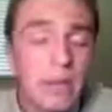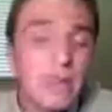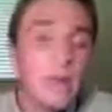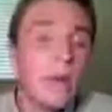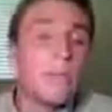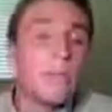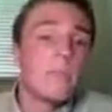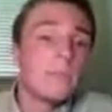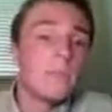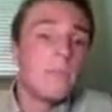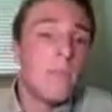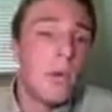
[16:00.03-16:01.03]
stop the
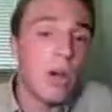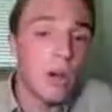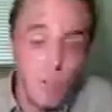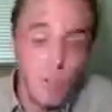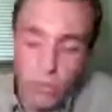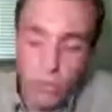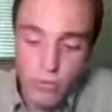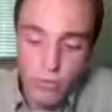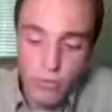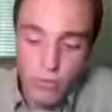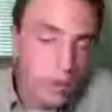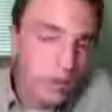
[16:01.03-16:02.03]
c-pawn from moving
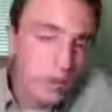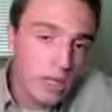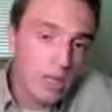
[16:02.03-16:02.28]
forward.